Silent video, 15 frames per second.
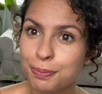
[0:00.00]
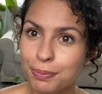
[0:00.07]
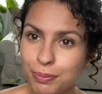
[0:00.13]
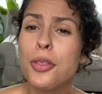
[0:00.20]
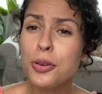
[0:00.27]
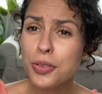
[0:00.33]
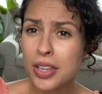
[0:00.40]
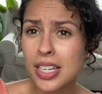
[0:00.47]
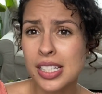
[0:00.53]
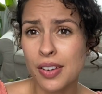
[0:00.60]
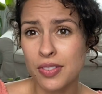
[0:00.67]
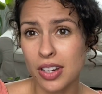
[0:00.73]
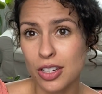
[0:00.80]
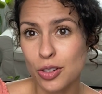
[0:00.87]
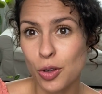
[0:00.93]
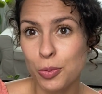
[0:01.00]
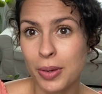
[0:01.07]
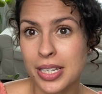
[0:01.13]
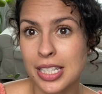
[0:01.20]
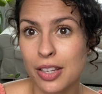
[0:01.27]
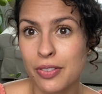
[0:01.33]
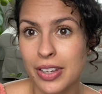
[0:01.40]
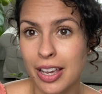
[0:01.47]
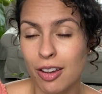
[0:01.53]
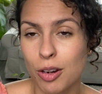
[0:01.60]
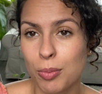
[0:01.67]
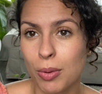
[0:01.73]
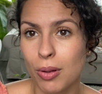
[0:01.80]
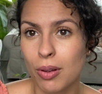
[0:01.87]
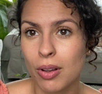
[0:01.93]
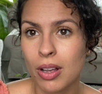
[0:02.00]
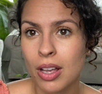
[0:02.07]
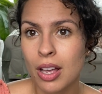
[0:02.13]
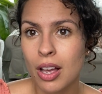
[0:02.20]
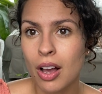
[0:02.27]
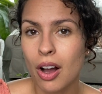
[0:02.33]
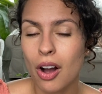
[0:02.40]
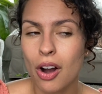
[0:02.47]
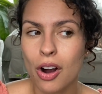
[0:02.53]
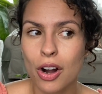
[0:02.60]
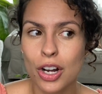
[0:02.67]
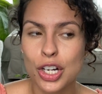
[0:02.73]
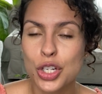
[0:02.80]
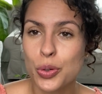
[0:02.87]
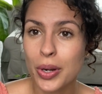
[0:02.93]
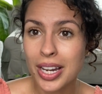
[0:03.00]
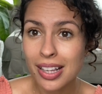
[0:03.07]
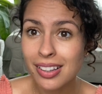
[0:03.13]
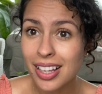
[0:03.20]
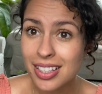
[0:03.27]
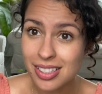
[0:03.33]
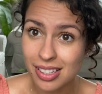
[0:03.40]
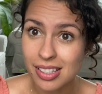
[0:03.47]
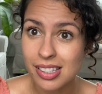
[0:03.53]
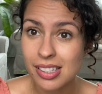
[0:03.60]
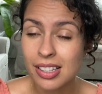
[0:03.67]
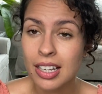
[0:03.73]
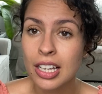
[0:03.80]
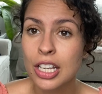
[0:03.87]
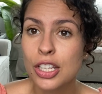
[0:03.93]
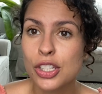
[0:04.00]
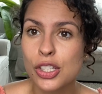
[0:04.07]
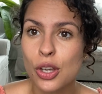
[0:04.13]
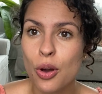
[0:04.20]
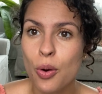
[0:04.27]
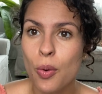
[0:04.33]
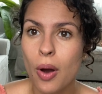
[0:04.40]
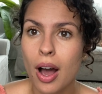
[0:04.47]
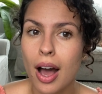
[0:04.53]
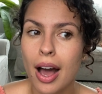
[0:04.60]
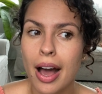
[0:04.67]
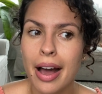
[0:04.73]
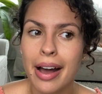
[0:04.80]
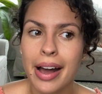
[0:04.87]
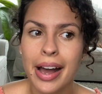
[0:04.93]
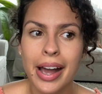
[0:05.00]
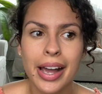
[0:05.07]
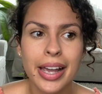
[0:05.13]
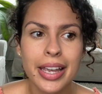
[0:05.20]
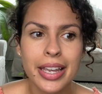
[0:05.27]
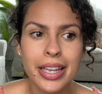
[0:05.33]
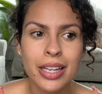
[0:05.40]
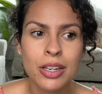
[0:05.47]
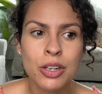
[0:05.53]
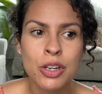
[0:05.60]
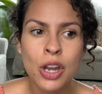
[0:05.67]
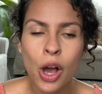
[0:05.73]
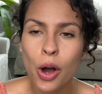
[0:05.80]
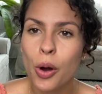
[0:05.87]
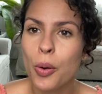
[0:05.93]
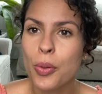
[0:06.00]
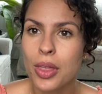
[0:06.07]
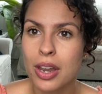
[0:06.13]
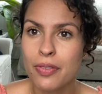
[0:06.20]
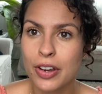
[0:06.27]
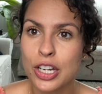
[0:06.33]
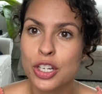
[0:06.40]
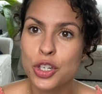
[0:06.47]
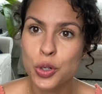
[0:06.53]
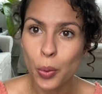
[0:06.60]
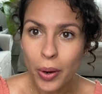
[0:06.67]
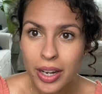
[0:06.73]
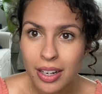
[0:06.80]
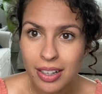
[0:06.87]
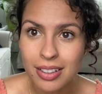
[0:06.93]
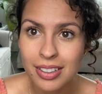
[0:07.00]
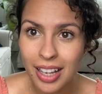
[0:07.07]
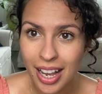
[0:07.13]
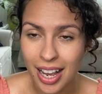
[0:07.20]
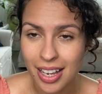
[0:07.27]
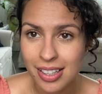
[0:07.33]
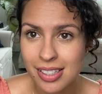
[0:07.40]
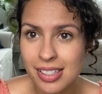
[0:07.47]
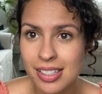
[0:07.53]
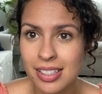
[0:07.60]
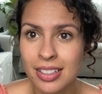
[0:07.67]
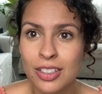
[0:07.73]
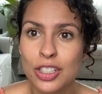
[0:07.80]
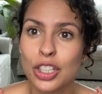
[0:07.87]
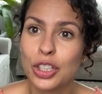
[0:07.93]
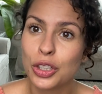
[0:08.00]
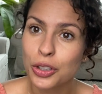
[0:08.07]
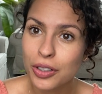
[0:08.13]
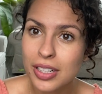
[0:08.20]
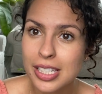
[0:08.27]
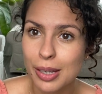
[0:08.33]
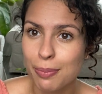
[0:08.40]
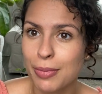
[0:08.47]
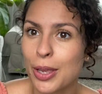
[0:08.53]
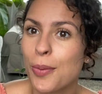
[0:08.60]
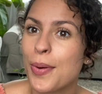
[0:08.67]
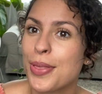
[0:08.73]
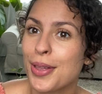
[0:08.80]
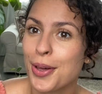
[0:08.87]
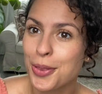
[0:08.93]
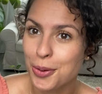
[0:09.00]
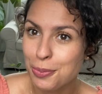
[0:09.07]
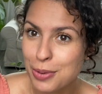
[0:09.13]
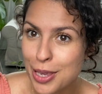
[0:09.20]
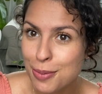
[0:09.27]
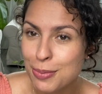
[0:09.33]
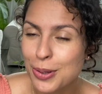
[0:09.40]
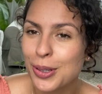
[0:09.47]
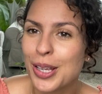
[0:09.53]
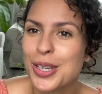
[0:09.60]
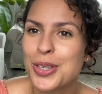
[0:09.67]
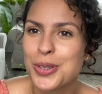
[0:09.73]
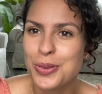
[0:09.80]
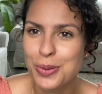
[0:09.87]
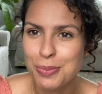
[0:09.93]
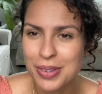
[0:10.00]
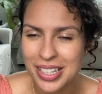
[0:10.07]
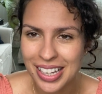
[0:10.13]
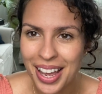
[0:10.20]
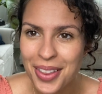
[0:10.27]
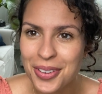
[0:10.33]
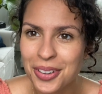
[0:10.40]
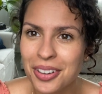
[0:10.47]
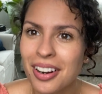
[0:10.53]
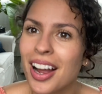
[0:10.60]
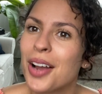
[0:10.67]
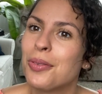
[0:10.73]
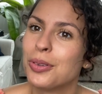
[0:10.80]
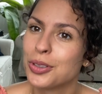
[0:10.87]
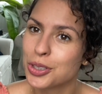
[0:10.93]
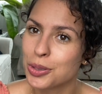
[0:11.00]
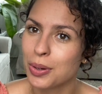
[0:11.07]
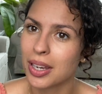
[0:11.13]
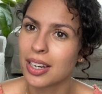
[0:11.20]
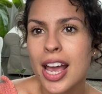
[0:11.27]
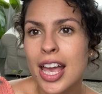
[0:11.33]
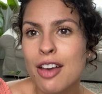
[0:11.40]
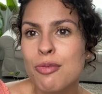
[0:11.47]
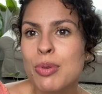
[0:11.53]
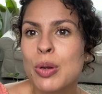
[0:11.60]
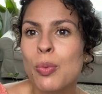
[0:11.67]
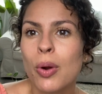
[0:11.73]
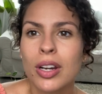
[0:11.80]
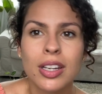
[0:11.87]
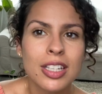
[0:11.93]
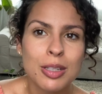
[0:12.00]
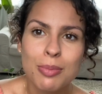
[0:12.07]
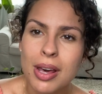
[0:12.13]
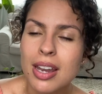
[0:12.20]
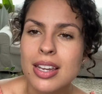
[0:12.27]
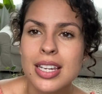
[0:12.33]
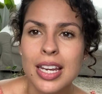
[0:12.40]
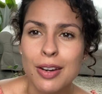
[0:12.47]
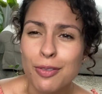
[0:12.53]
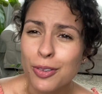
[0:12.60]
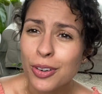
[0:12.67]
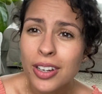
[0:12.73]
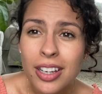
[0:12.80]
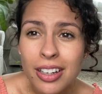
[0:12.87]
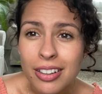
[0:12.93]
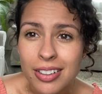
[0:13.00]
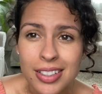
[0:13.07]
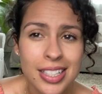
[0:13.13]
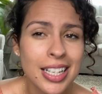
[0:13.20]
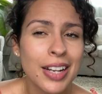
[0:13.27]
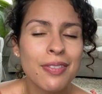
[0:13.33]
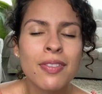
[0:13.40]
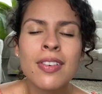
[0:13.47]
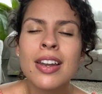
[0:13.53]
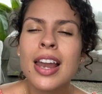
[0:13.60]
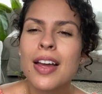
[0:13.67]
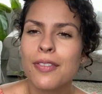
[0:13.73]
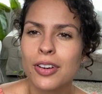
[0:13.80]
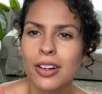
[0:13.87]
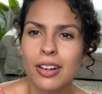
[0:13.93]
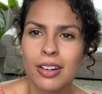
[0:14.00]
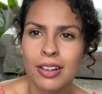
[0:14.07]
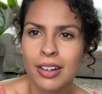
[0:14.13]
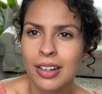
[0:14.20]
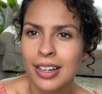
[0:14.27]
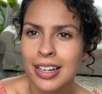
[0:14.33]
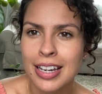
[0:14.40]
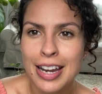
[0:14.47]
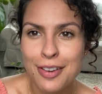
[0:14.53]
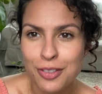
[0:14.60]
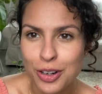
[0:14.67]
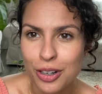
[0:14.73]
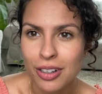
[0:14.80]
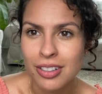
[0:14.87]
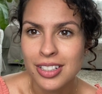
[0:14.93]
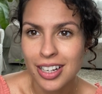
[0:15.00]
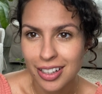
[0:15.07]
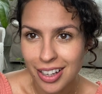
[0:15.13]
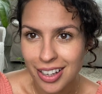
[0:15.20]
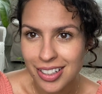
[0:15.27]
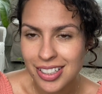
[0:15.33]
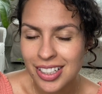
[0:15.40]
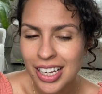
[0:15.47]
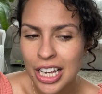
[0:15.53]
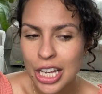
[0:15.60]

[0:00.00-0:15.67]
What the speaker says: Other things I've done to hold myself accountable are joining classes. So I know that if I join a class to learn something with other people and do them together, I will do it. I have been wanting to meditate for years and I've never done it.